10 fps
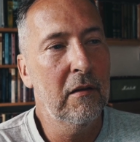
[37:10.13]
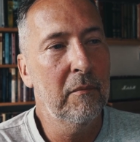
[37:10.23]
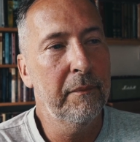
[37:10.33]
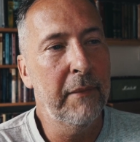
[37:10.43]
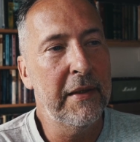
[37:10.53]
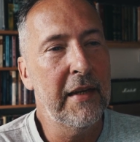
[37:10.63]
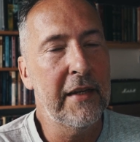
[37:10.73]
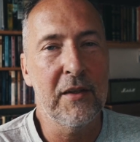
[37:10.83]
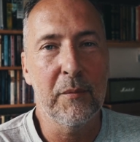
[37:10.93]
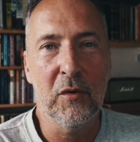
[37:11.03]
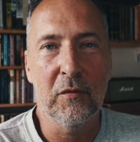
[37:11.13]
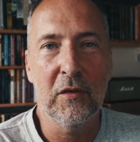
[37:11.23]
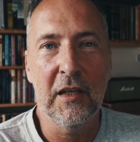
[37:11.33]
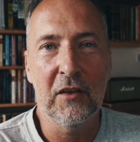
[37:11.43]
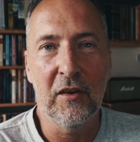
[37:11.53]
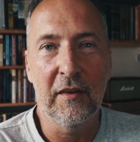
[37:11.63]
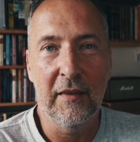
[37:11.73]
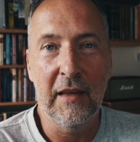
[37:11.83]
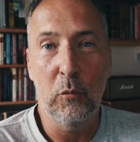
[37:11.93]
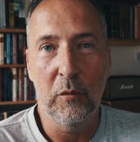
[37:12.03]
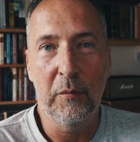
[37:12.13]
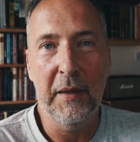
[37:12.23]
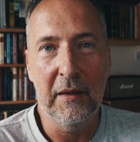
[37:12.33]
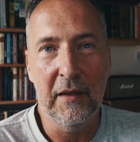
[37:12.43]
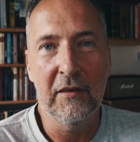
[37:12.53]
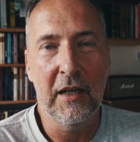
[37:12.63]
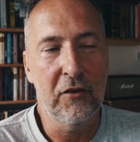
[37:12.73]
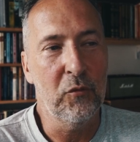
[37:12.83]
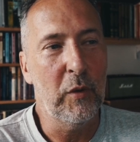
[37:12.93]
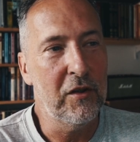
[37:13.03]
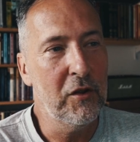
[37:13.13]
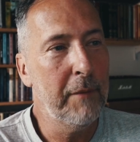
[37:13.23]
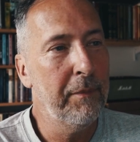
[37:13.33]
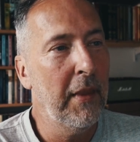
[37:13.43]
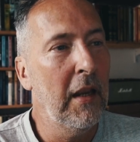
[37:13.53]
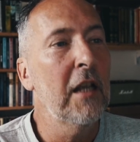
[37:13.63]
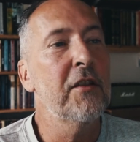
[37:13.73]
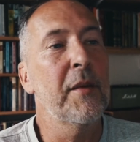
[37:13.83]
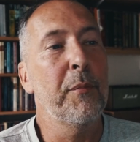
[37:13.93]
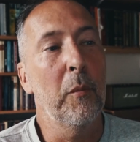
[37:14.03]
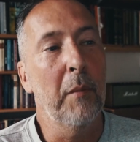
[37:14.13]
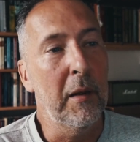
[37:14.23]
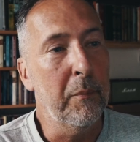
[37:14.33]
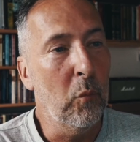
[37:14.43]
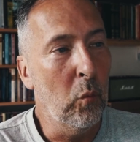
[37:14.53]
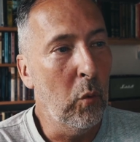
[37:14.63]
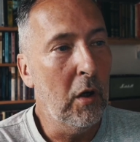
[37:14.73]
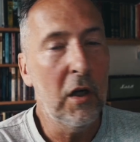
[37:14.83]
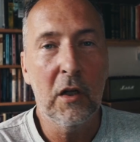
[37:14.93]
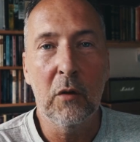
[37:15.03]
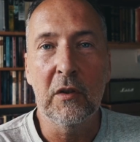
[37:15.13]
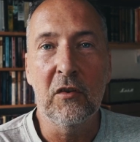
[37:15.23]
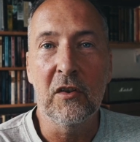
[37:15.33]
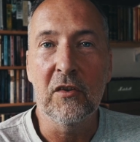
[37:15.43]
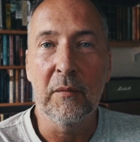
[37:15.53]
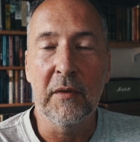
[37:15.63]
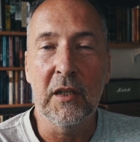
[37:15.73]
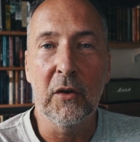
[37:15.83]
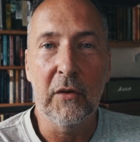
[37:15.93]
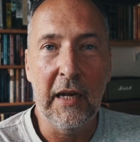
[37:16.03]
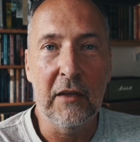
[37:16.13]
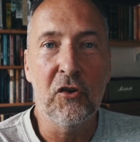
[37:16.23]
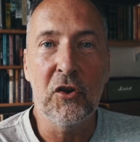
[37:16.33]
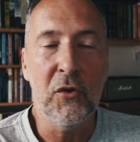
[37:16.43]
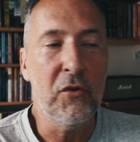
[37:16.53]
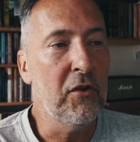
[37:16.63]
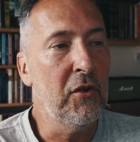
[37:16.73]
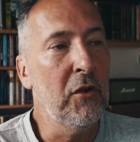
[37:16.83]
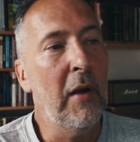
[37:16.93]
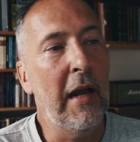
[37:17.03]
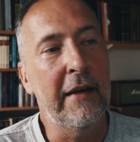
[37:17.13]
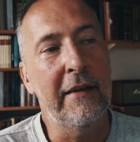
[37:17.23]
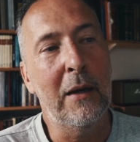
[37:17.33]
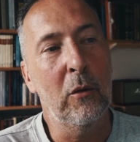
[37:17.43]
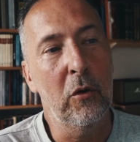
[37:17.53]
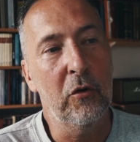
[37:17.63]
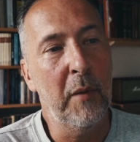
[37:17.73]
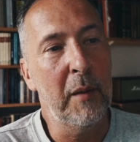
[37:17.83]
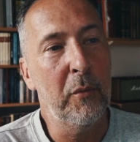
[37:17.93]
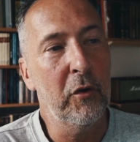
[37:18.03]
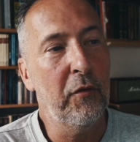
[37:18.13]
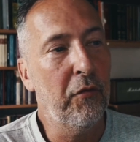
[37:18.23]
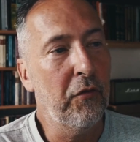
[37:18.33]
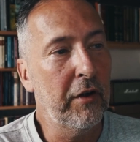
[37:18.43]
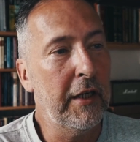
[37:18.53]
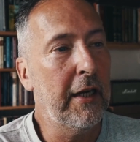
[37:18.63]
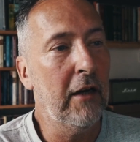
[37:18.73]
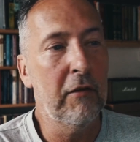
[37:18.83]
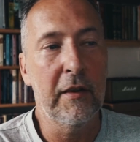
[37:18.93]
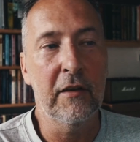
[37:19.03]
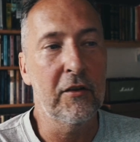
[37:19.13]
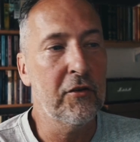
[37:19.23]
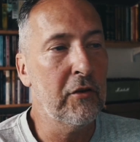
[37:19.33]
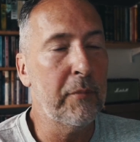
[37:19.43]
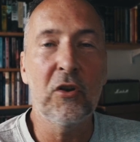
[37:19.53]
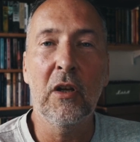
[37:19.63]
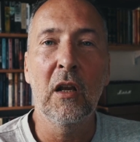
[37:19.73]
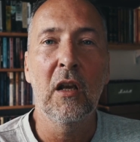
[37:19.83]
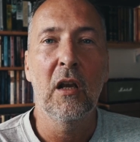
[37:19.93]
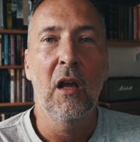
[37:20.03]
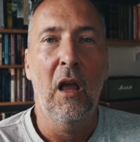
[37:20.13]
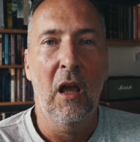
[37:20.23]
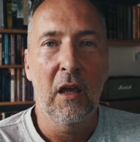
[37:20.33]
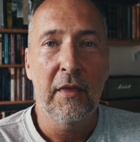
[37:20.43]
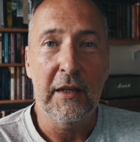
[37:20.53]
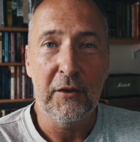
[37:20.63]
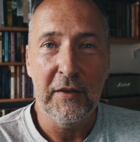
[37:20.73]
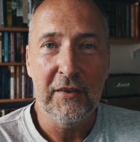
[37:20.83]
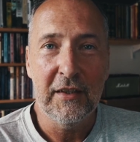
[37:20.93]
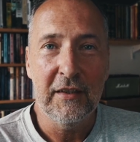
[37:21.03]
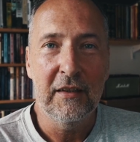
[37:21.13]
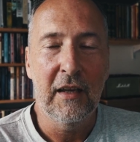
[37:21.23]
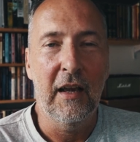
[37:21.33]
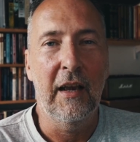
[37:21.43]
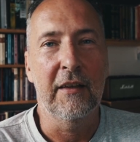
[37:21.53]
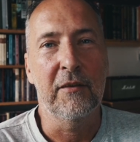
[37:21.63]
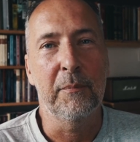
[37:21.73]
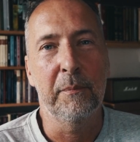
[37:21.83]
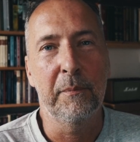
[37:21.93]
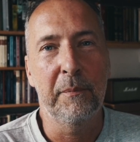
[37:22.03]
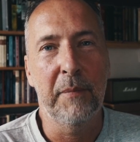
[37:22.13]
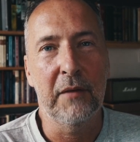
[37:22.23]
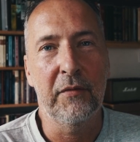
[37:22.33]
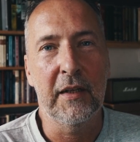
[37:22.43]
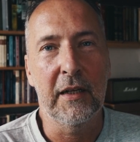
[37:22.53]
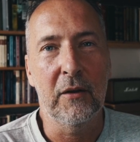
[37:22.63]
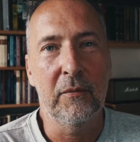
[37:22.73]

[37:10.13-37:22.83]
maintain some sort of connection, then that would be the intelligent way to do it. Support my work, which is something you can choose to do, and download my books free are in the description. Thanks for listening and bye for now.